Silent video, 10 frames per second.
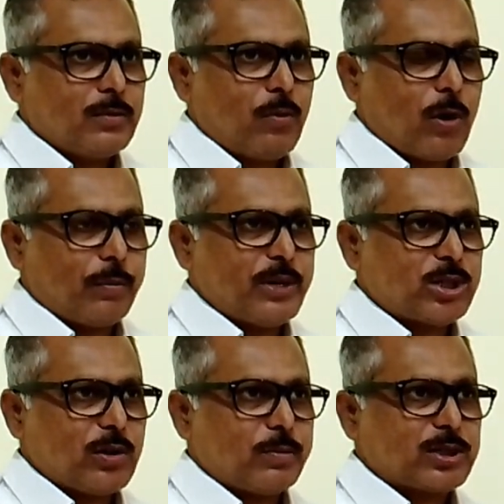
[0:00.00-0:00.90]

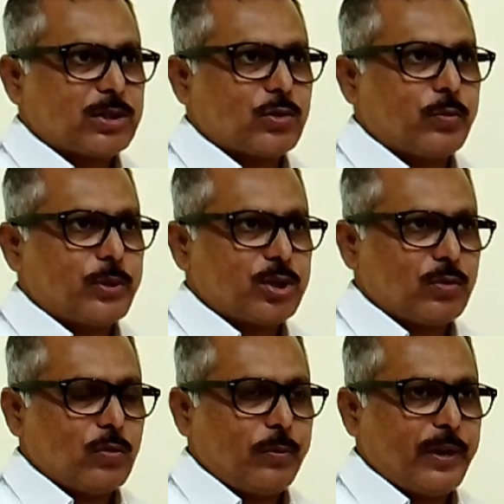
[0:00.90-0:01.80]
formation of such
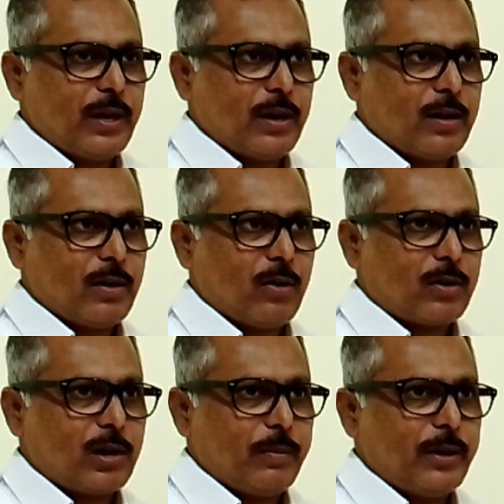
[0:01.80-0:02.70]
opinion
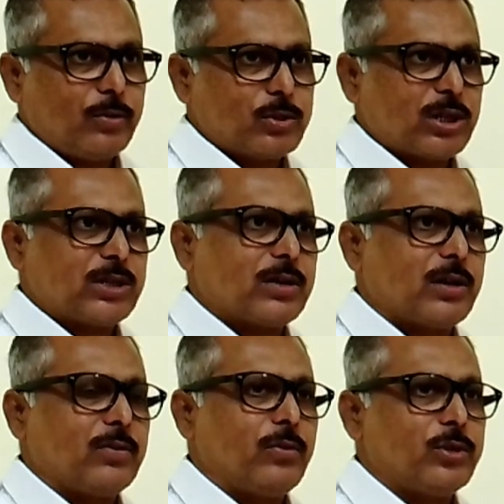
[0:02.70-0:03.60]
or coming to such a
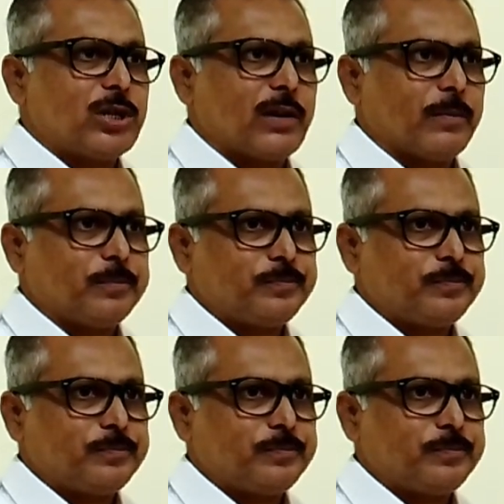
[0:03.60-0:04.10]
conclusion,